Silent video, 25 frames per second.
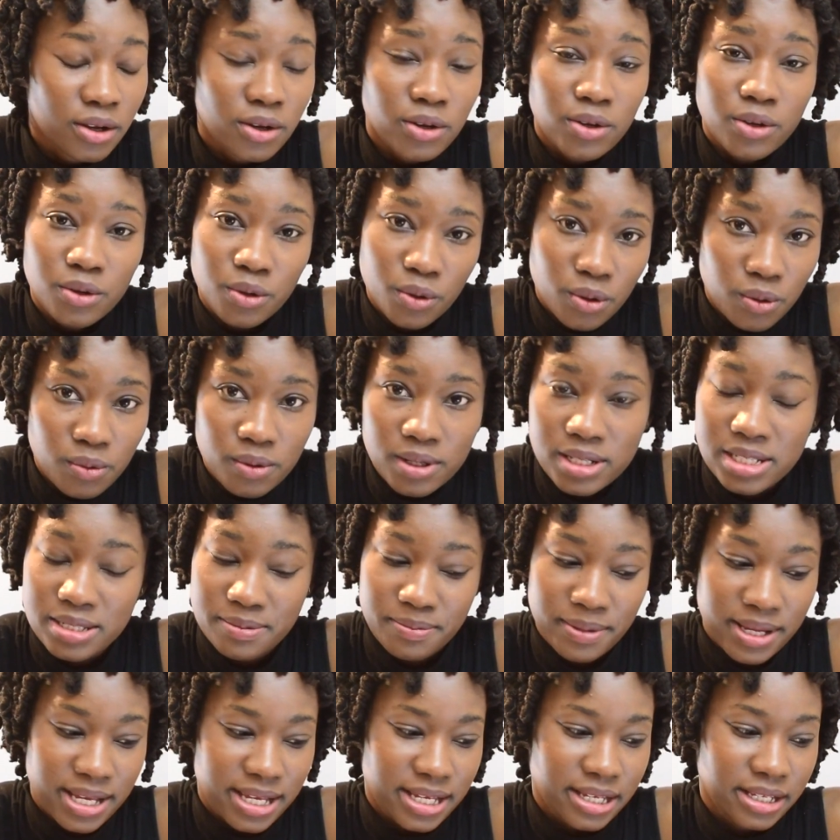No one's
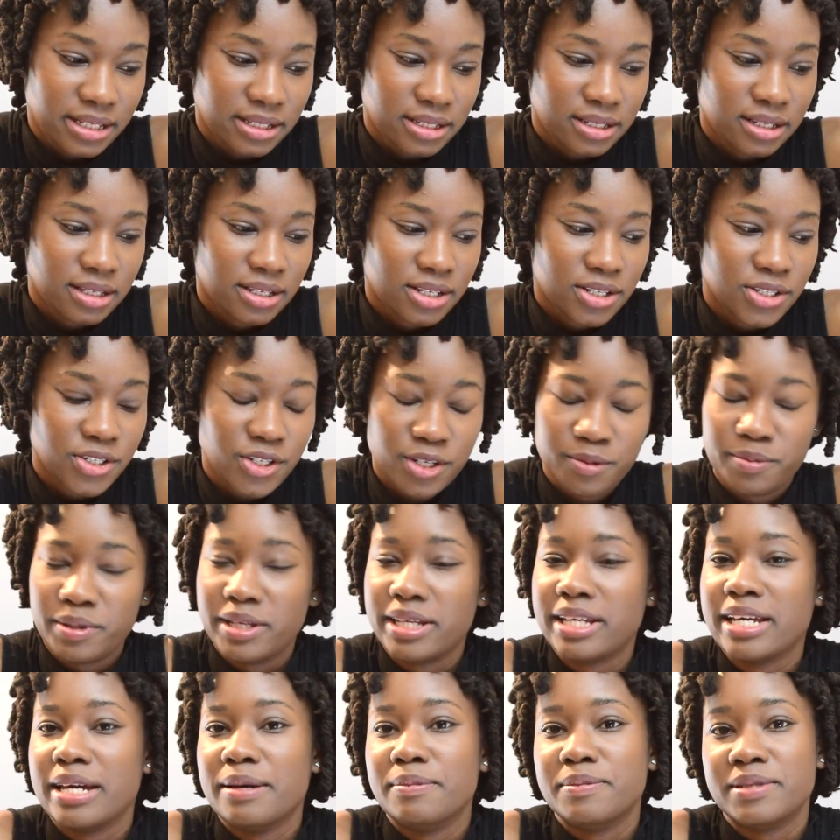mind should be
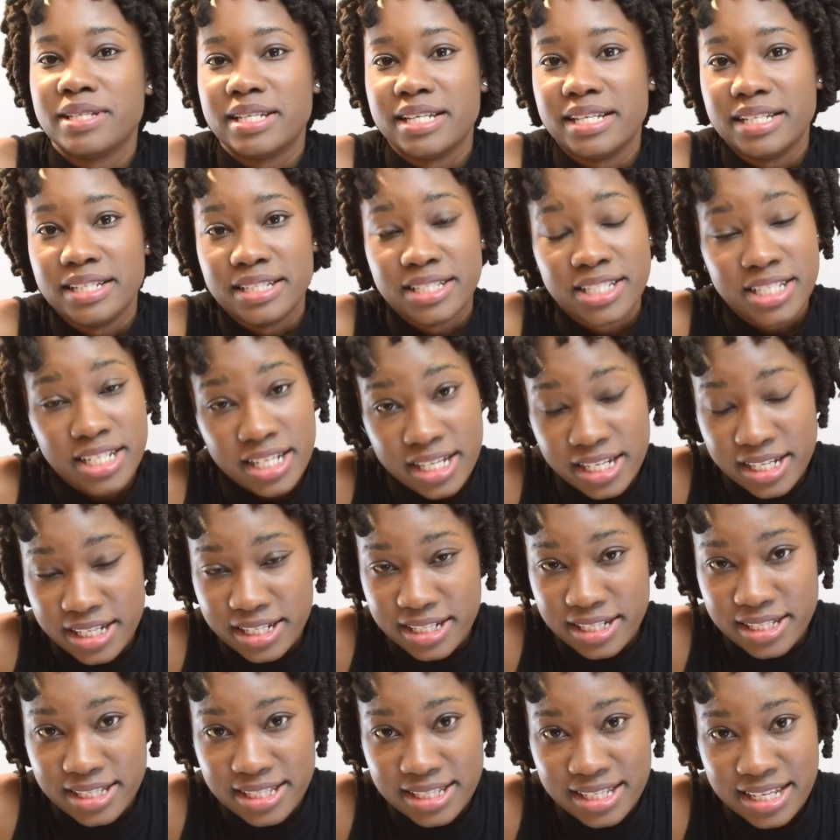kept in
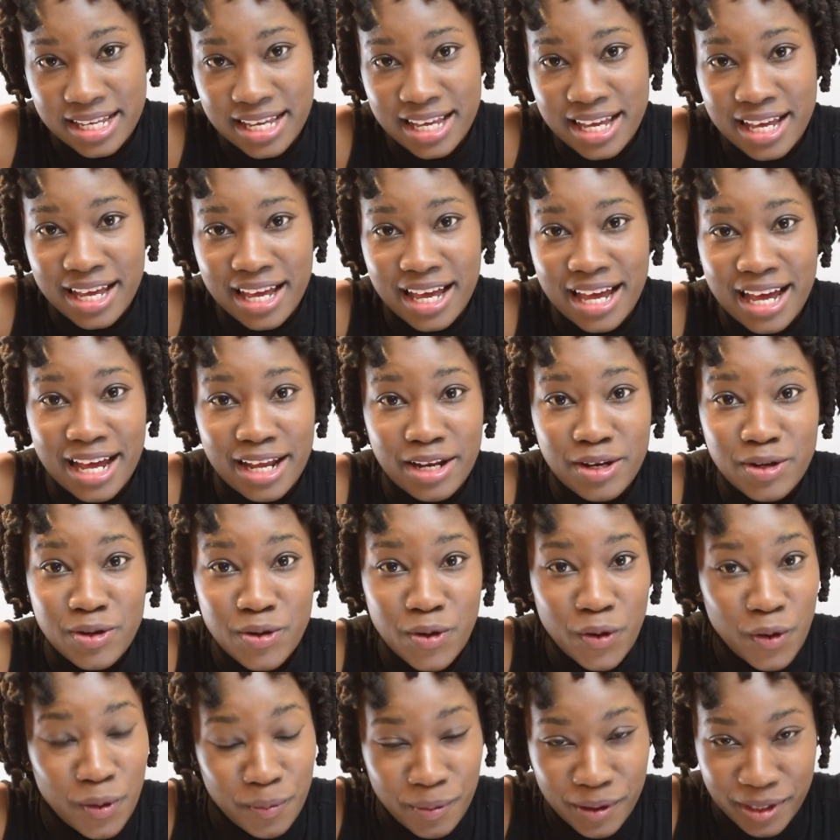chains, and
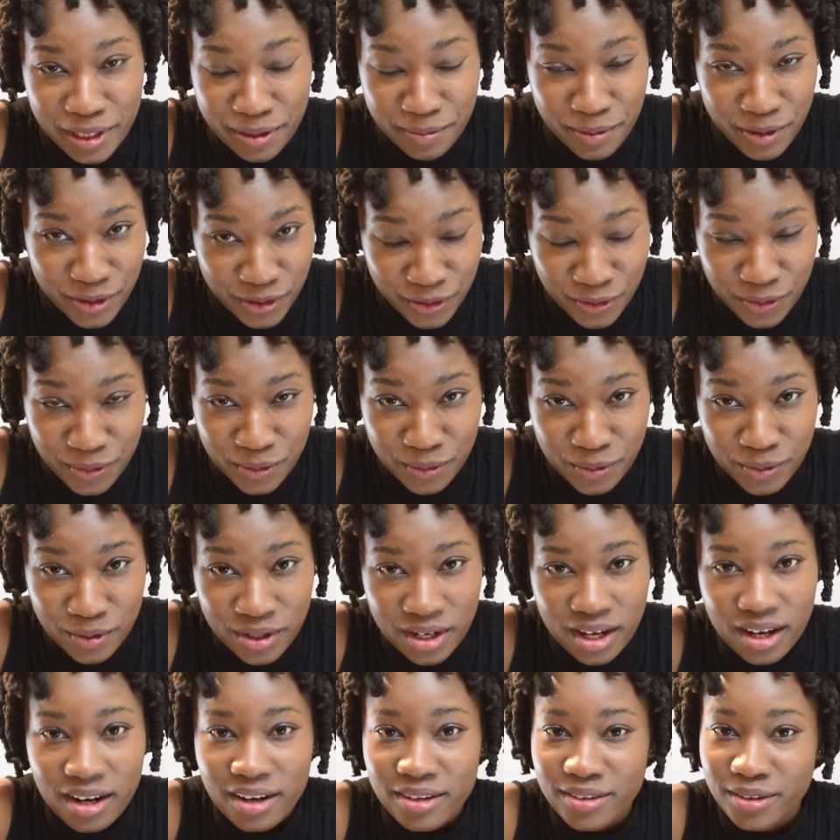nobody but
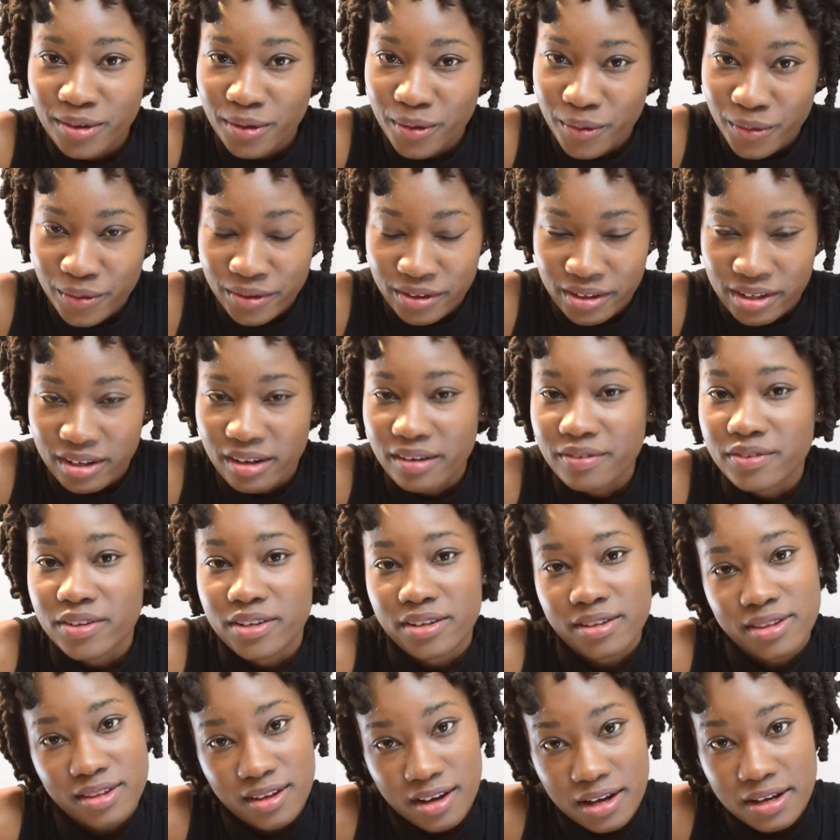you are the owner of
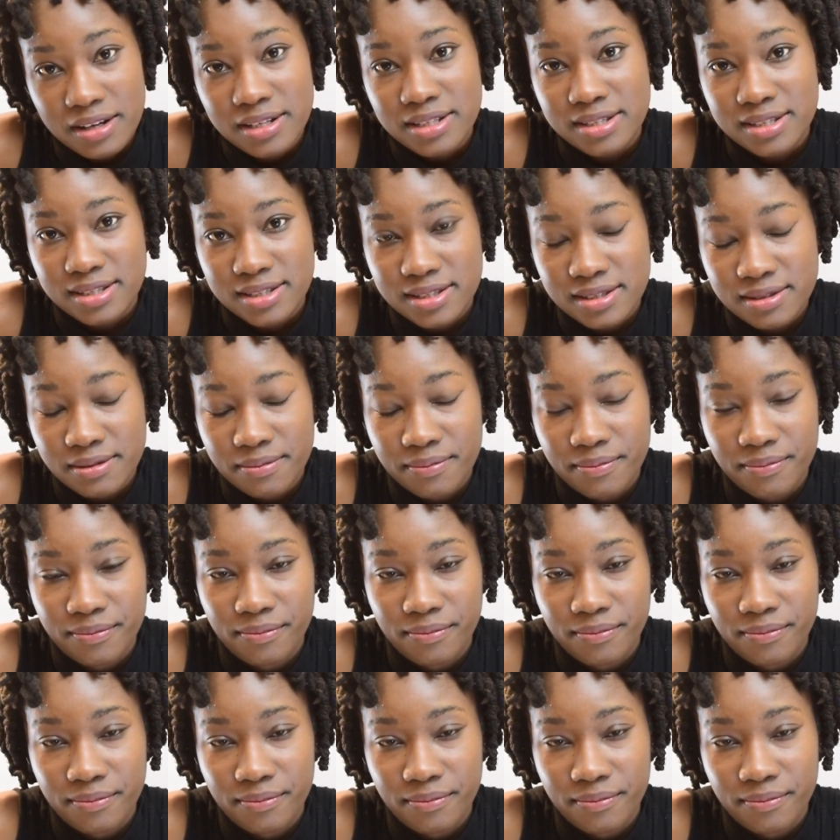your thoughts.